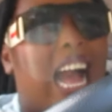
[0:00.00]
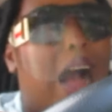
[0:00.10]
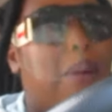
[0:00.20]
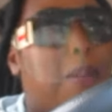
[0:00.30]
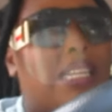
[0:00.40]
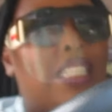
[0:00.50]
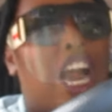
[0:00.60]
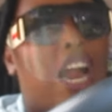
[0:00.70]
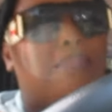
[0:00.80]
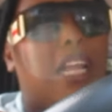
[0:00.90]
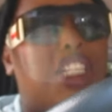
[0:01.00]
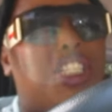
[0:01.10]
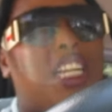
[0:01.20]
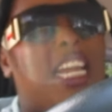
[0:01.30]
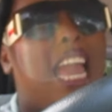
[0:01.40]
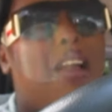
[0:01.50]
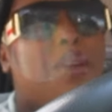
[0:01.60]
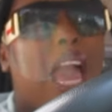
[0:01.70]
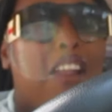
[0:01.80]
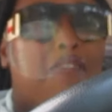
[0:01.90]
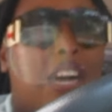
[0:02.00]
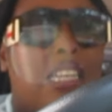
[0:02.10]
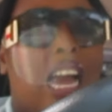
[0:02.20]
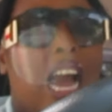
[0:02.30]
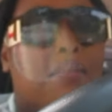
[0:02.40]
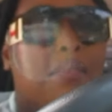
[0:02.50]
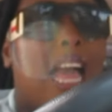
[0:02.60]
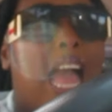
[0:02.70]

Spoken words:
I'm gonna miss her. We had fun times.